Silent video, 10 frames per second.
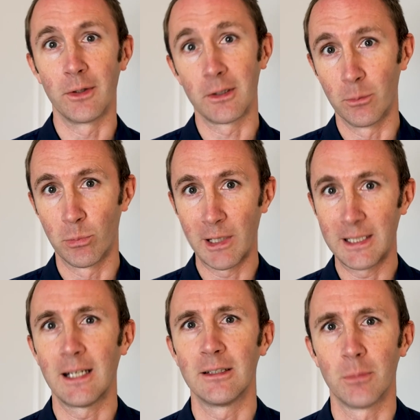that can
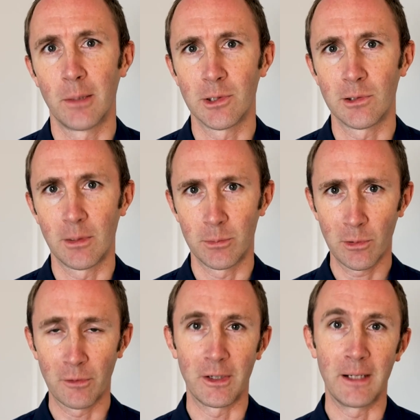break asymmetric
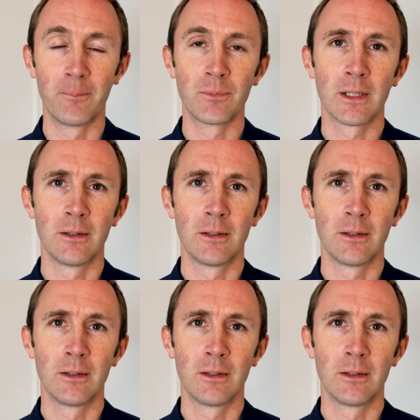cryptography,